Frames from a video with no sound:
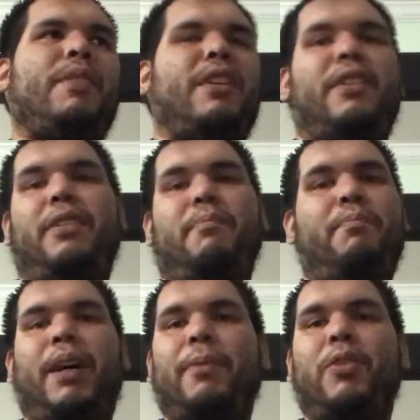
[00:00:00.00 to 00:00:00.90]
in
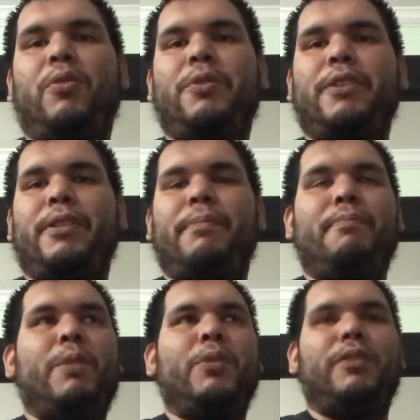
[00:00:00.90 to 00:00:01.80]
pop culture,
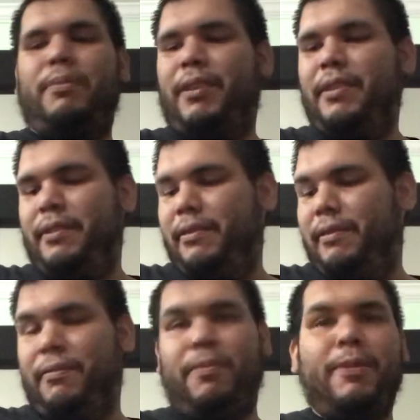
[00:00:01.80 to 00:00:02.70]
mostly
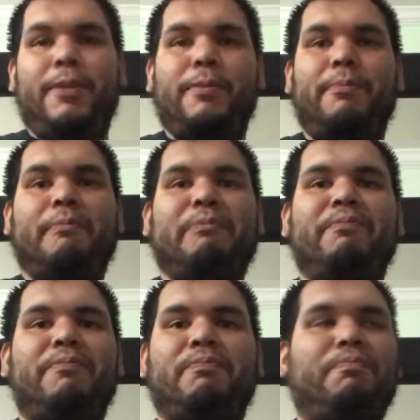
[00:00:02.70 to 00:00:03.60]
because, well,
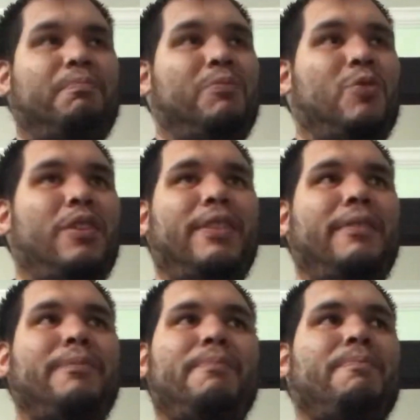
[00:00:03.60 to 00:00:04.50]

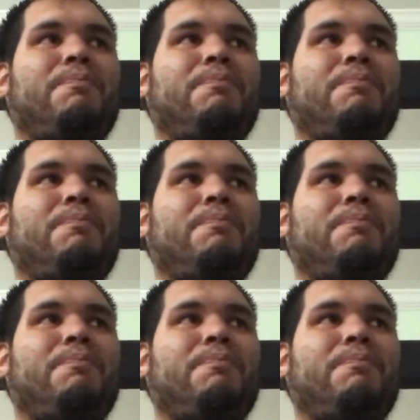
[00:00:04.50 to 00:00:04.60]
one,